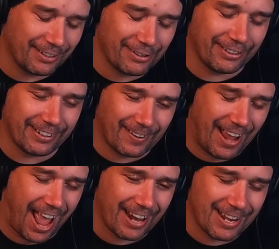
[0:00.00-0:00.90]
I
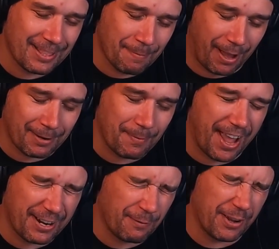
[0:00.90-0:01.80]
had it in the back of my
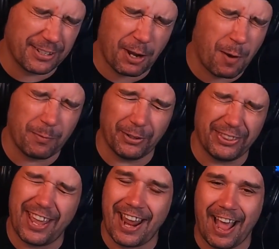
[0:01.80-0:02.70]
head. I went, come on,
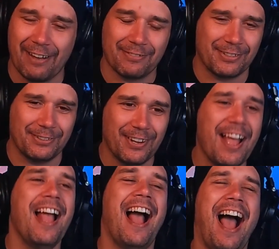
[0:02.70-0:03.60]
they have to.
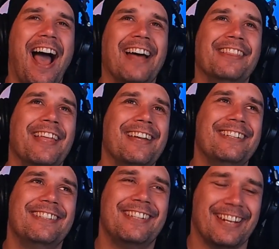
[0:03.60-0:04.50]
And they
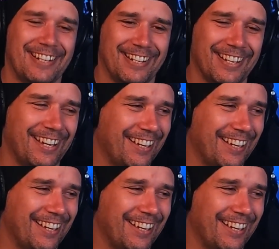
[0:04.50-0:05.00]
did it.